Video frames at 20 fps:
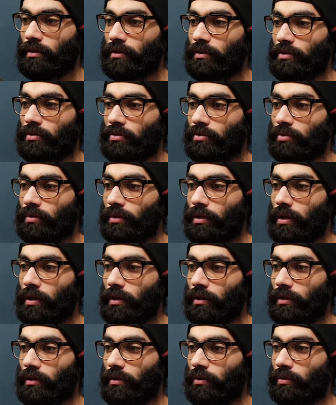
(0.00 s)
So
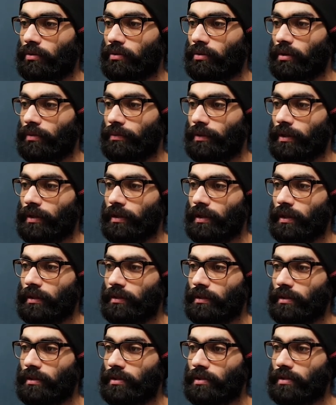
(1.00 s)
dark logo coming in like
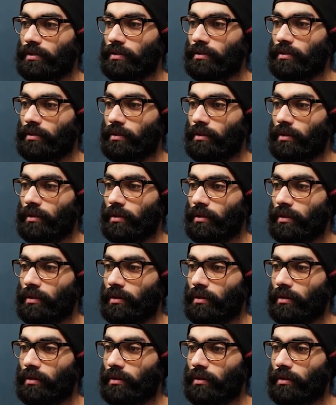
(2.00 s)
this
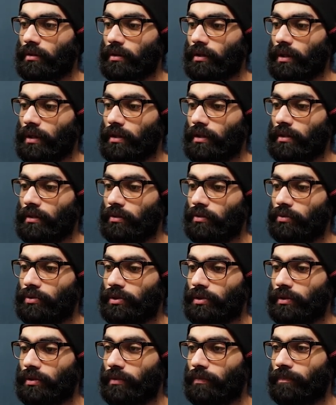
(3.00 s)
and then goes
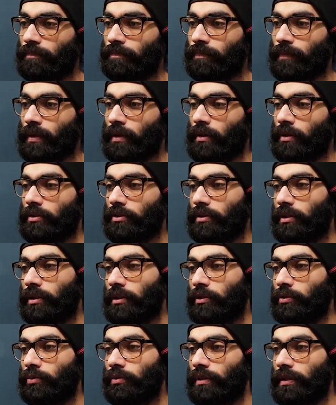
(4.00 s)
in here. So there are
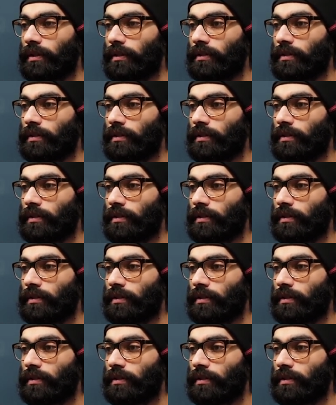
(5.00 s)
two things